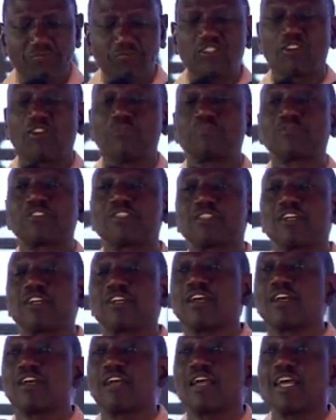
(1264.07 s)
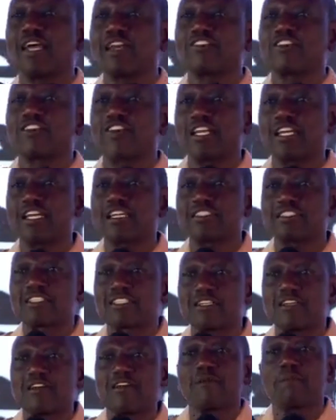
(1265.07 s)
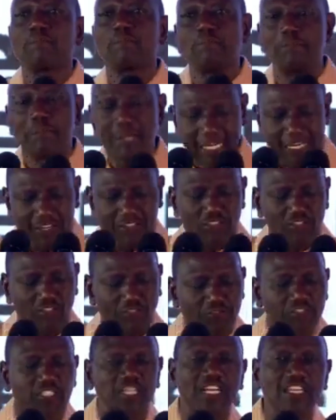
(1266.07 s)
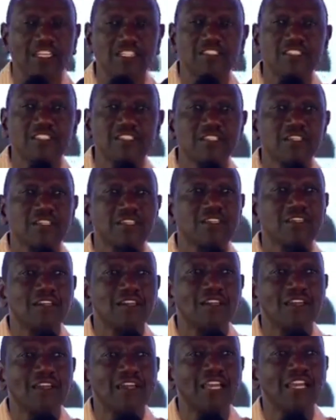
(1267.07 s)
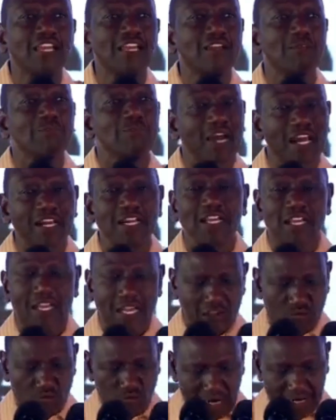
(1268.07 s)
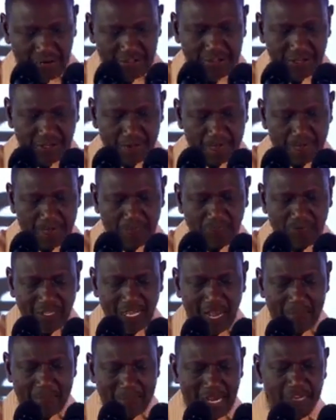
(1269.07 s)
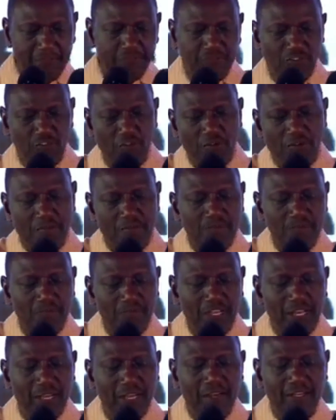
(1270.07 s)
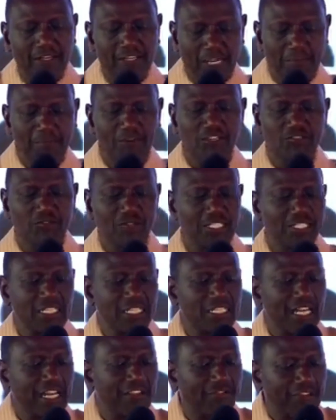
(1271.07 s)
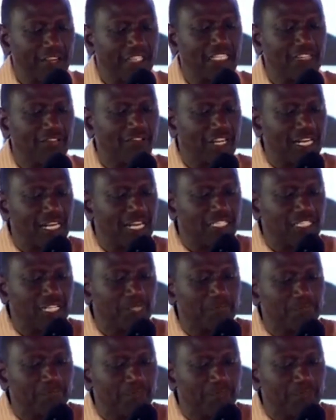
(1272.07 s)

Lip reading: jobs and create billions of shillings in money and wealth. Apart from demonstrating the effective leadership,